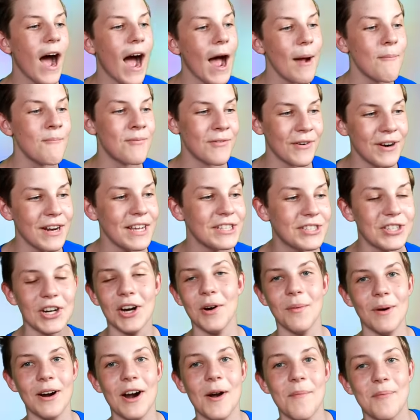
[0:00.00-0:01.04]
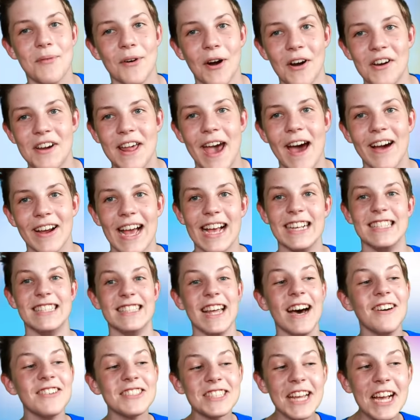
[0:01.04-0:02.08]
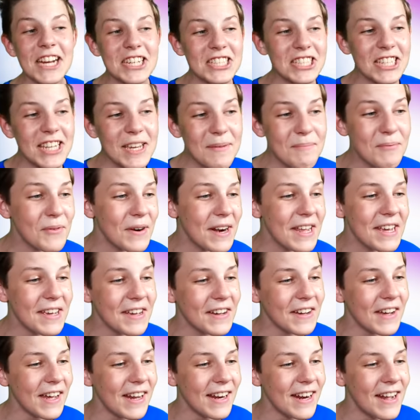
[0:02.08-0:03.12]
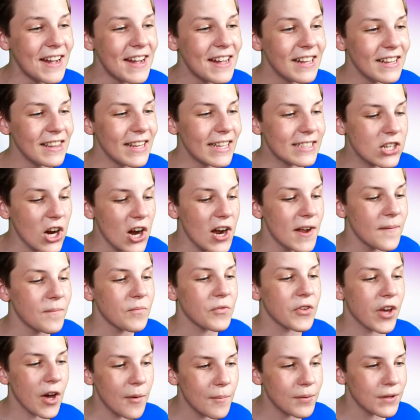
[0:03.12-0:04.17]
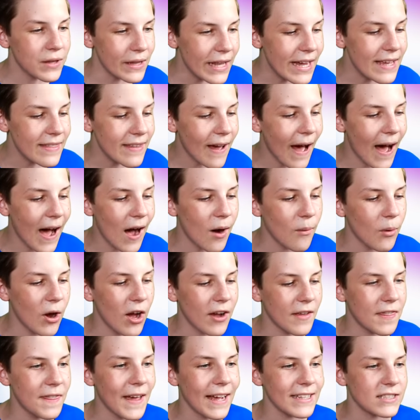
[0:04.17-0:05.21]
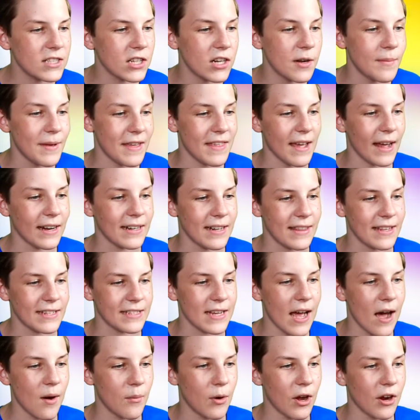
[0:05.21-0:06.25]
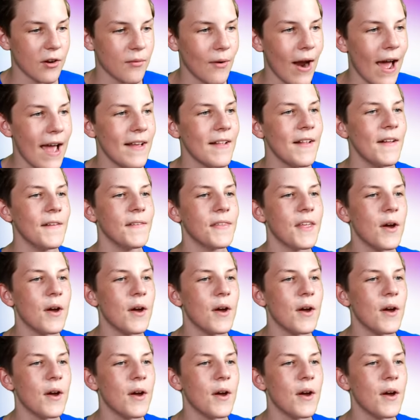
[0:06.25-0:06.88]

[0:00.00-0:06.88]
I'm pretty sure we're a pro now, guys. That was actually pretty good. Let's go complete the artwork. That's going to be the end of this artwork, right?